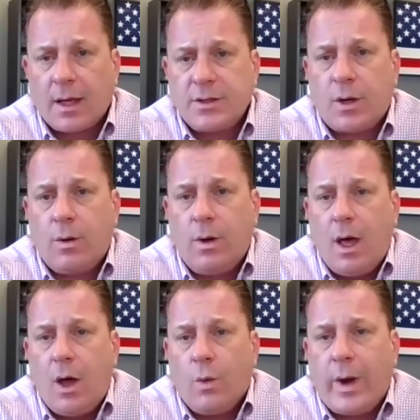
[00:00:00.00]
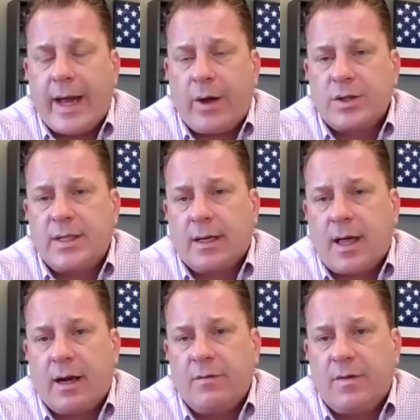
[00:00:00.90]
So right now you're seeing a
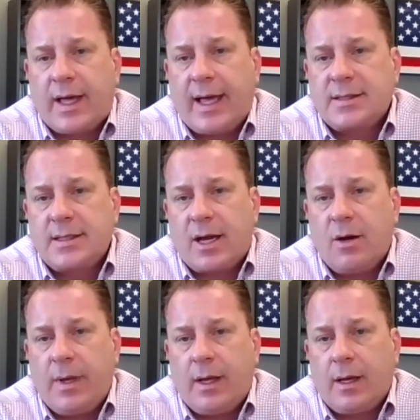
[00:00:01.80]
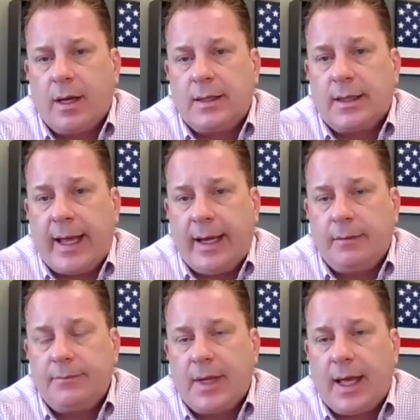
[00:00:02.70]
lot of cases that are being
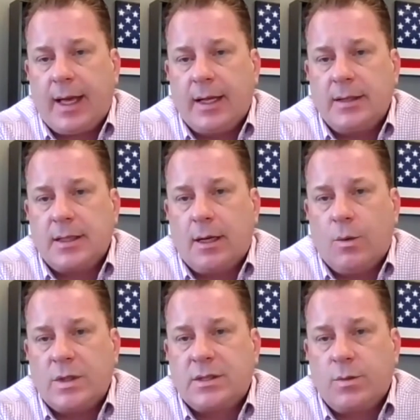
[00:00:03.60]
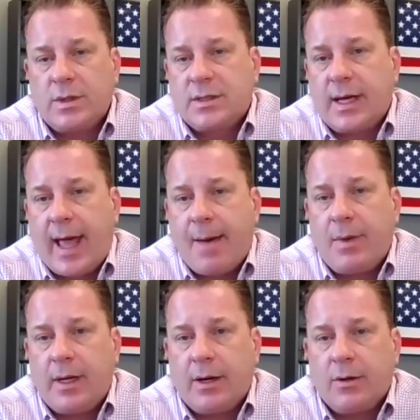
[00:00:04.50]
delayed, and what's going to
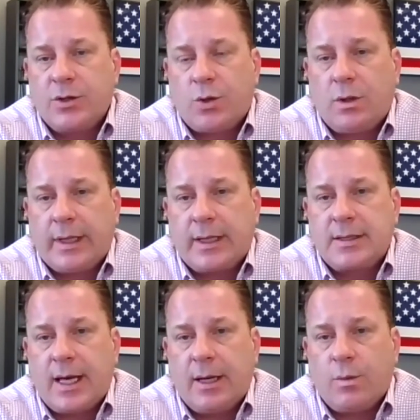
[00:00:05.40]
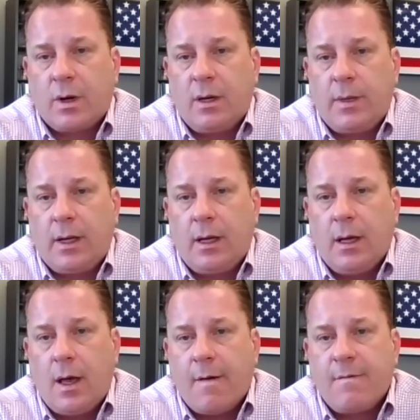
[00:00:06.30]
happen here shortly is that we're going to be
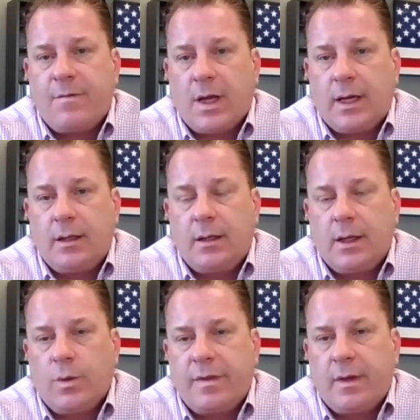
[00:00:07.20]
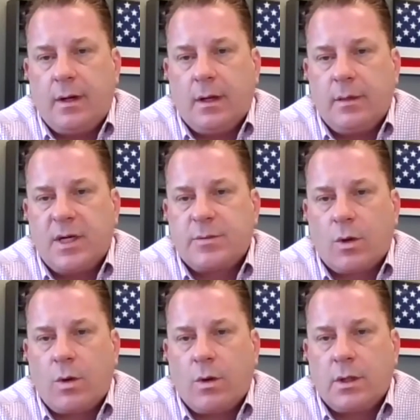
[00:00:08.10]
flooded within the
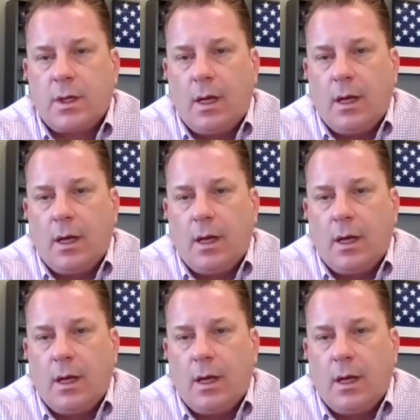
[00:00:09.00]
municipal court